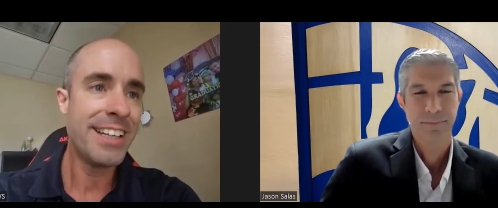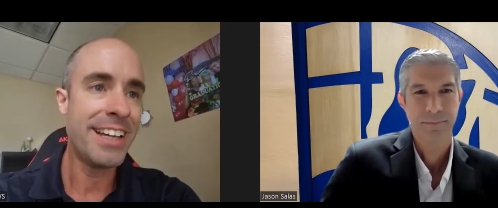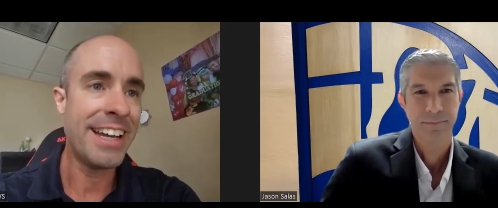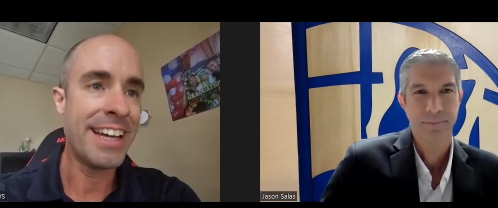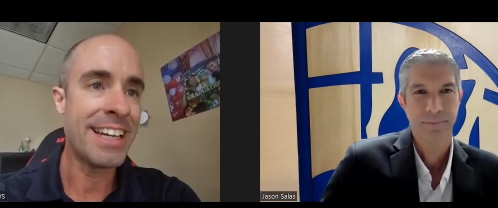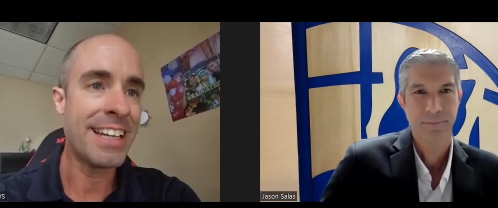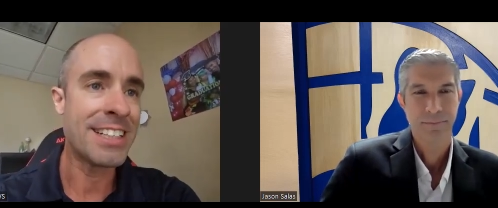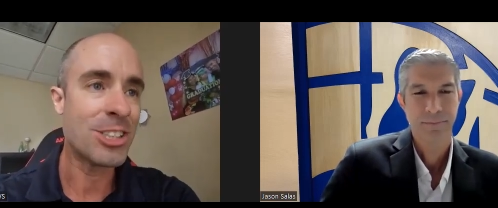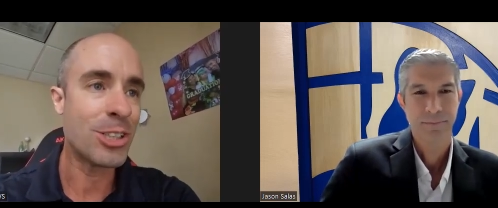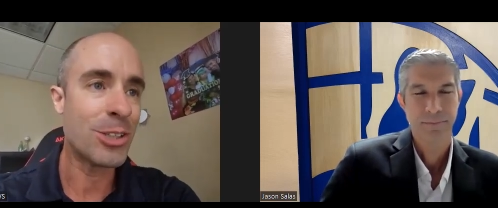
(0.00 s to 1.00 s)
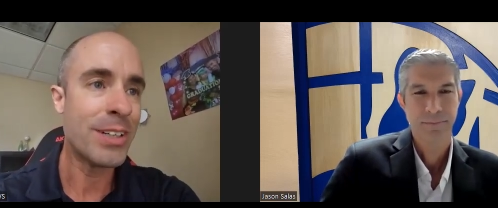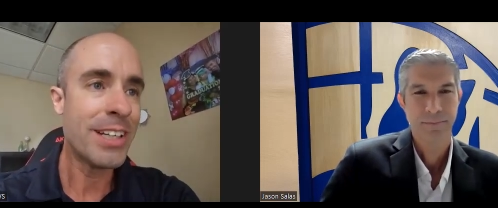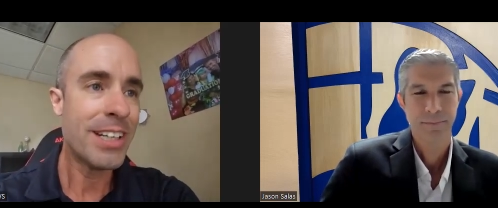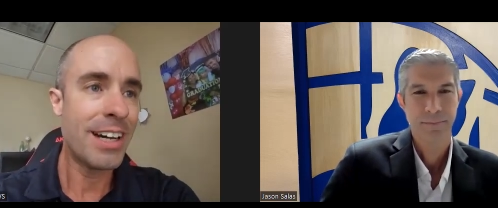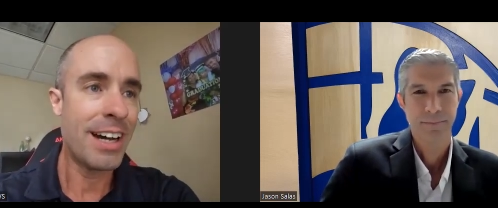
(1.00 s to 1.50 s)
Speaker 1: and, and so
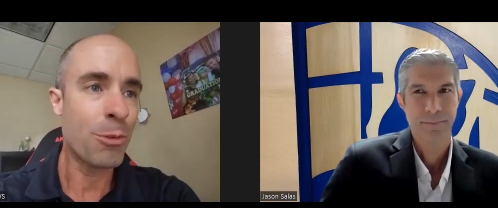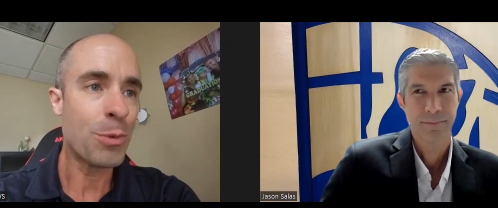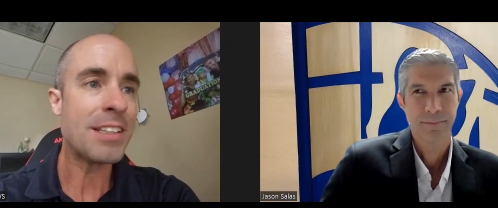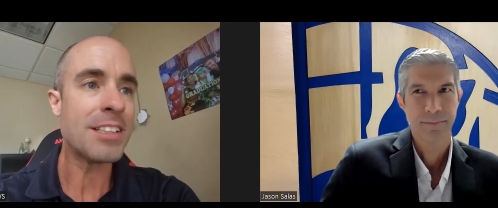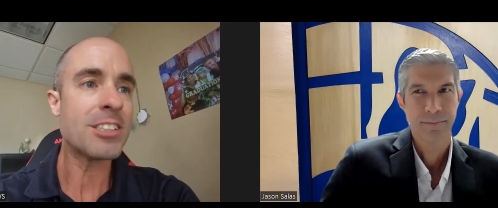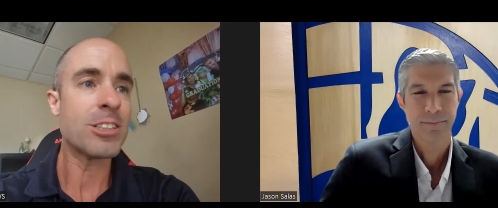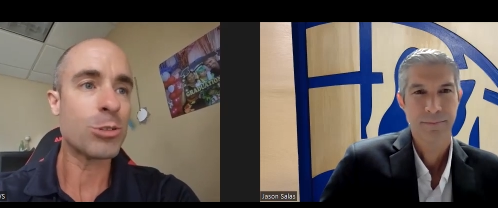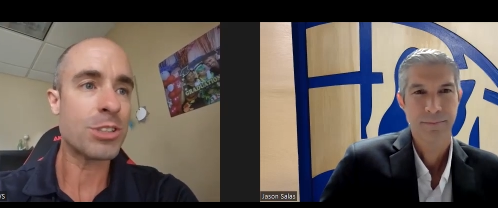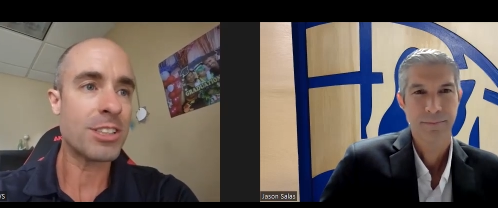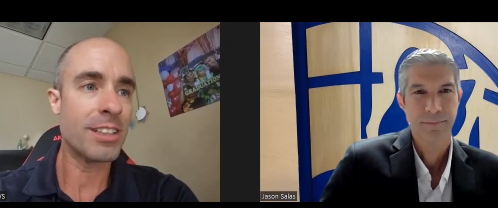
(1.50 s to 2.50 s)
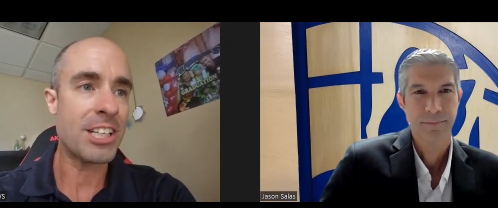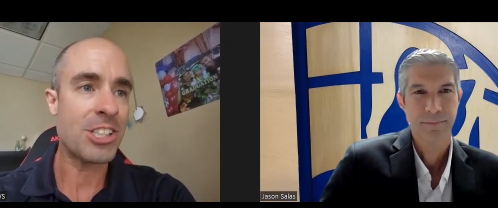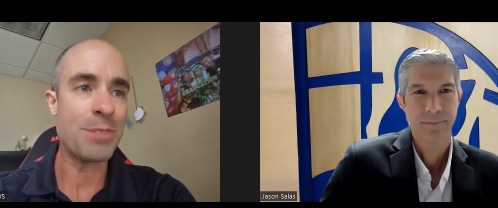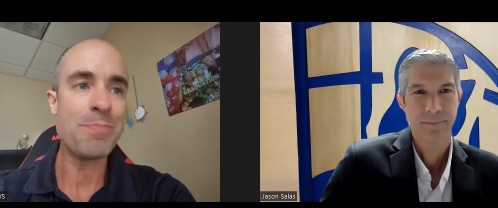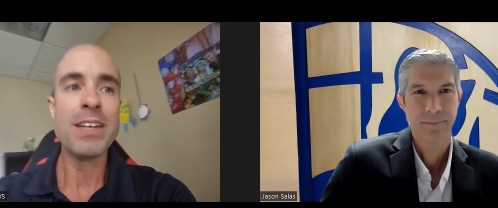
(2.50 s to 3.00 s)
uh, I'll read this little
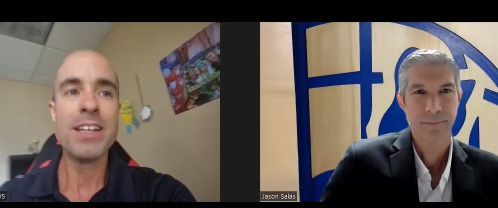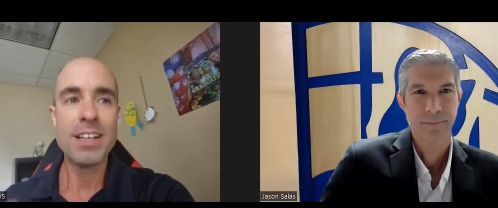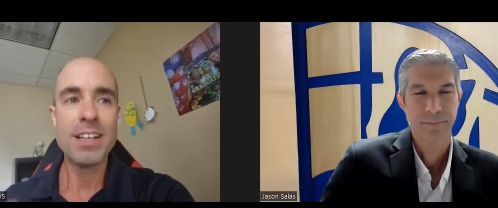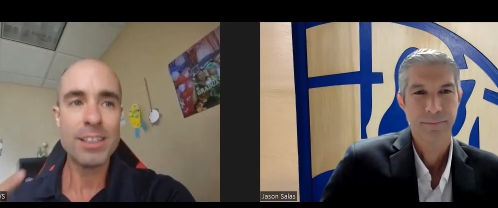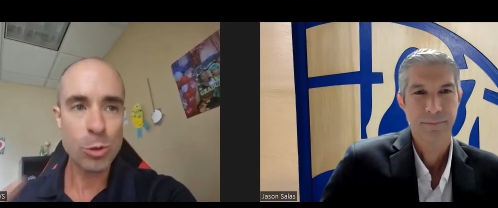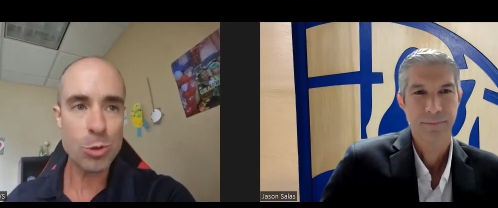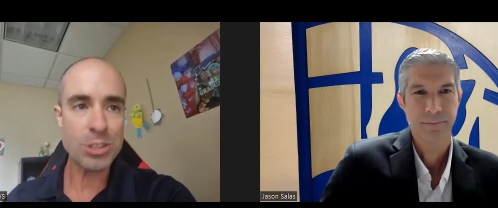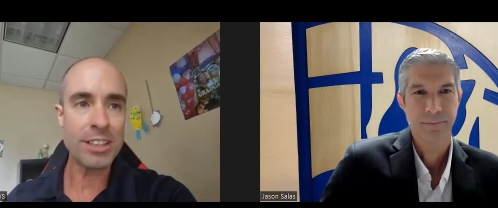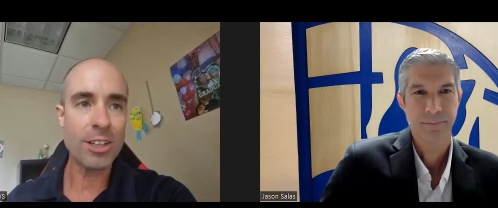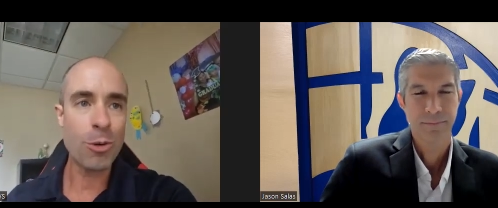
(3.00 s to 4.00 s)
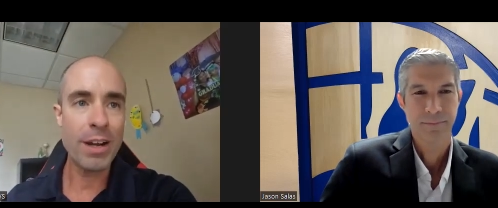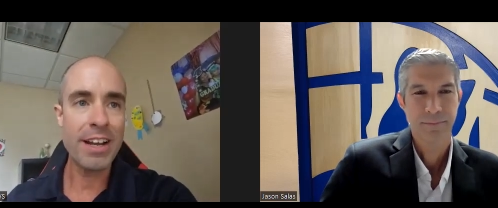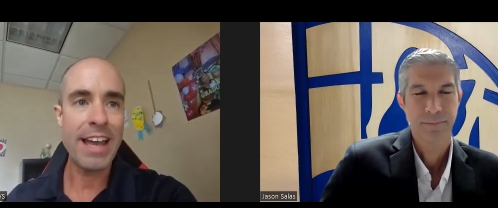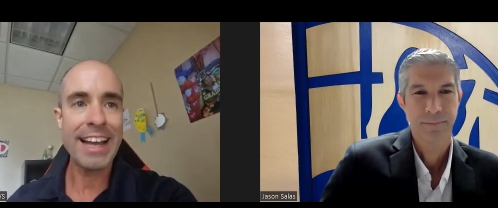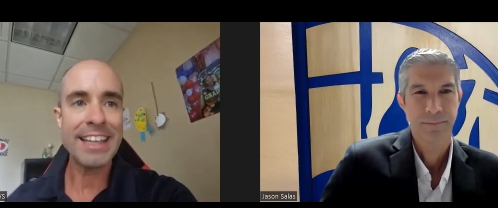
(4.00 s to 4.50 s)
selection. Losing their
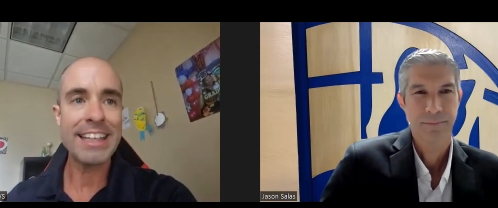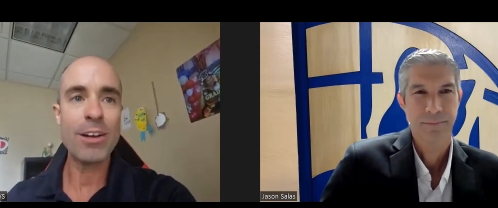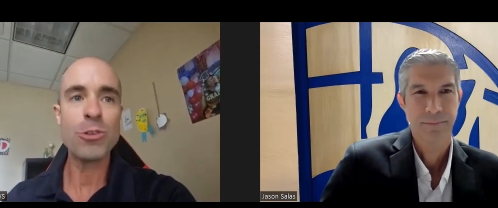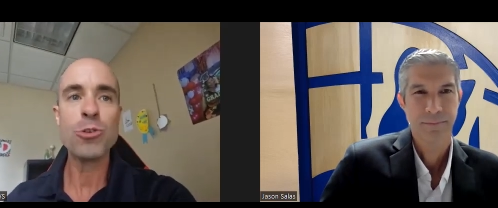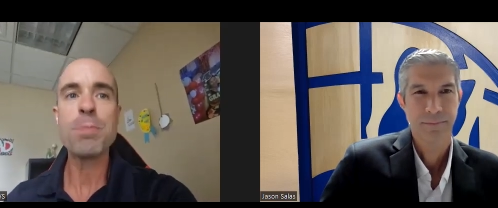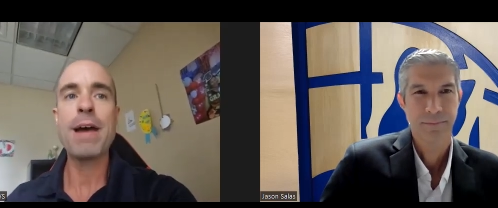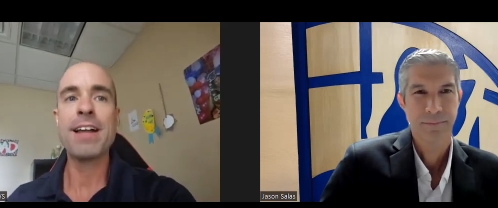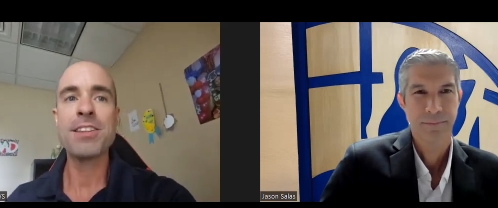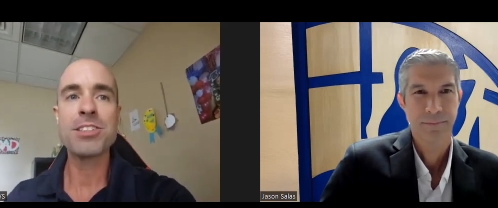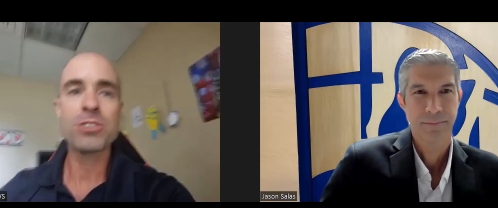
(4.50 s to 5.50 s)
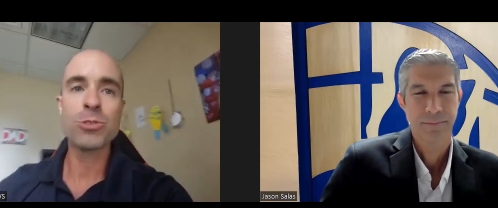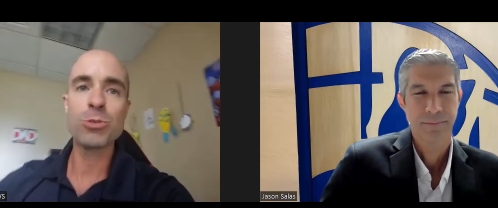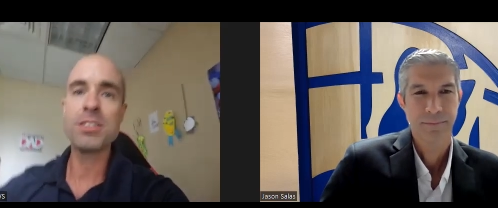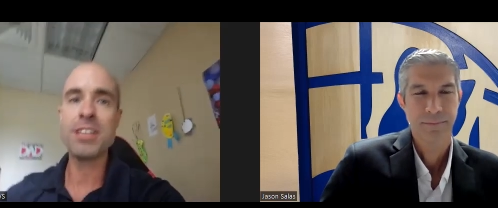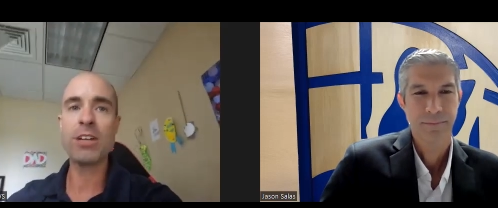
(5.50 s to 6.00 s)
way, hacking out new paths
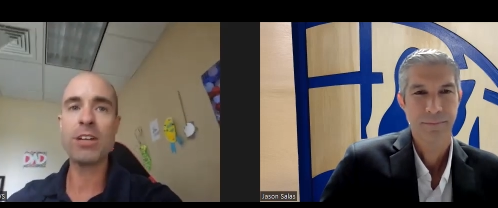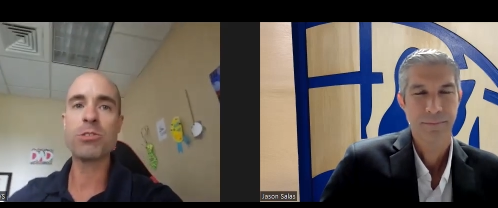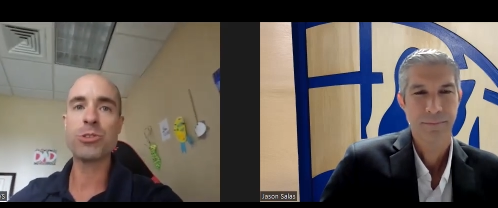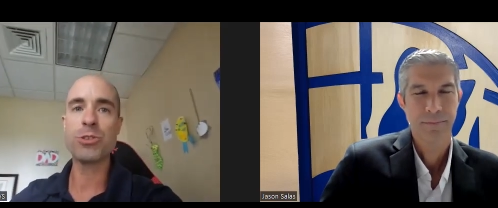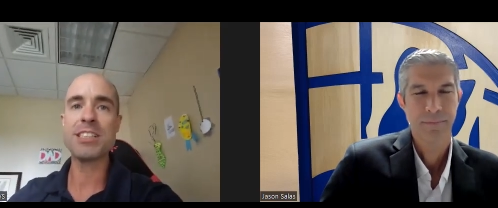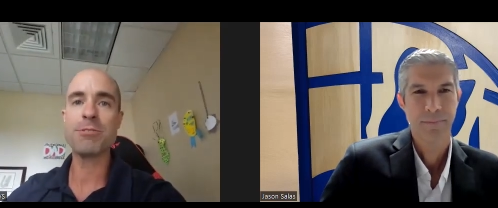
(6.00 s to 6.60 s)
through a tangle of trees